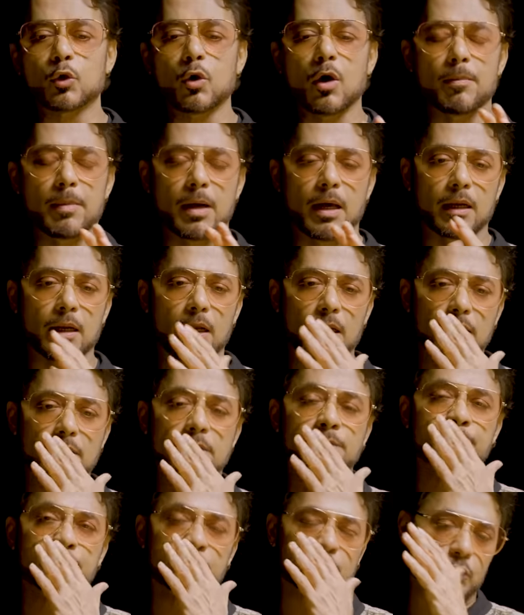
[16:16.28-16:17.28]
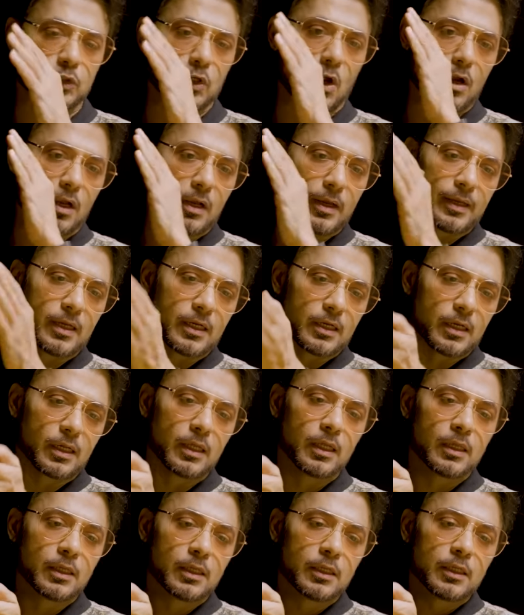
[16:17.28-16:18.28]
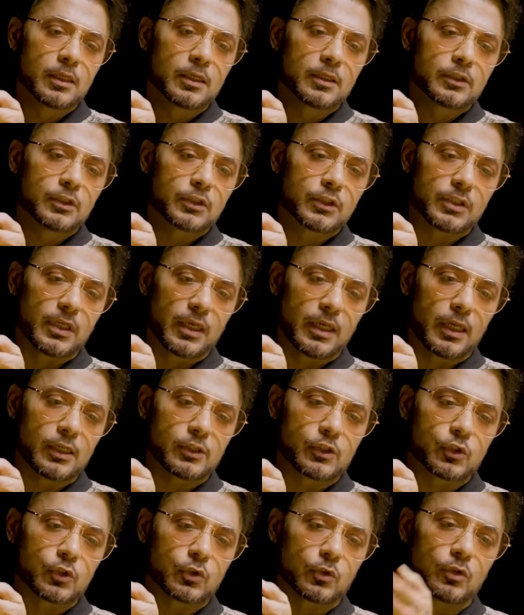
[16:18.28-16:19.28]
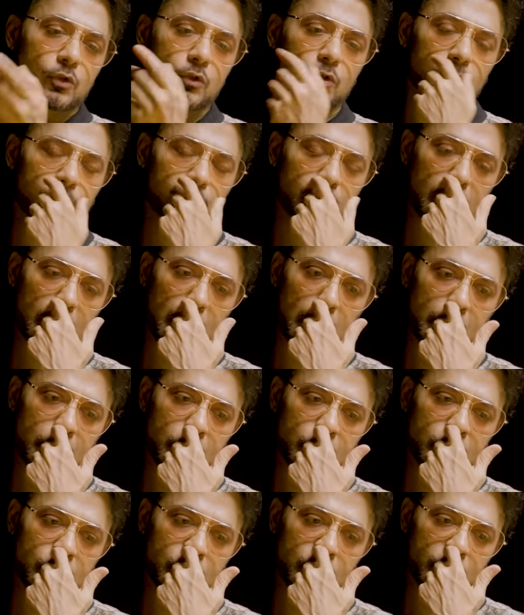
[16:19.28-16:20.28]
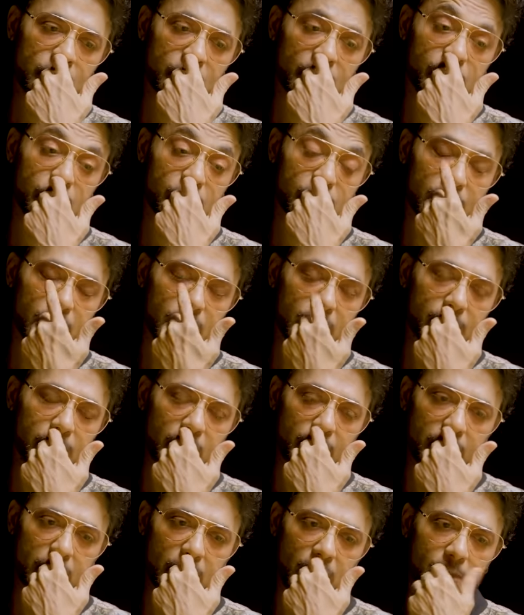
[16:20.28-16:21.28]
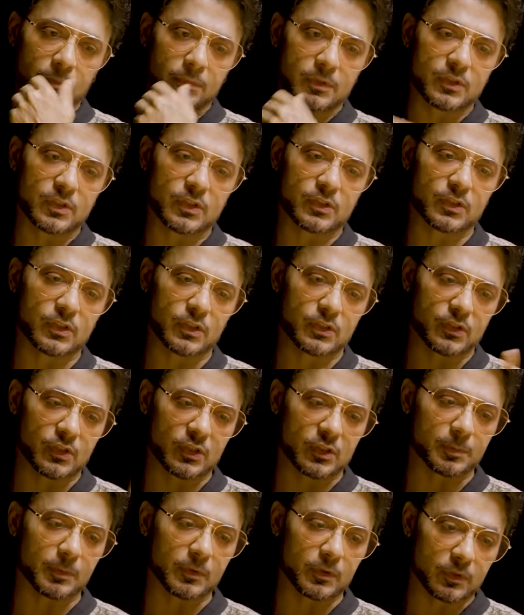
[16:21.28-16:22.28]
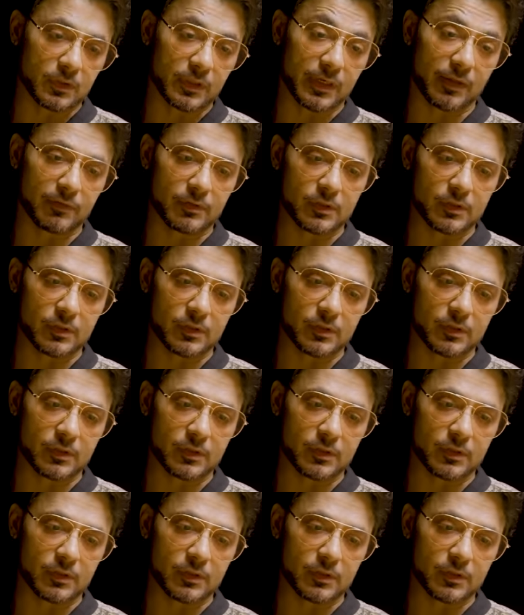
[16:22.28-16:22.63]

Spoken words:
To hamara stock gaya 666. I remember the number 666 because the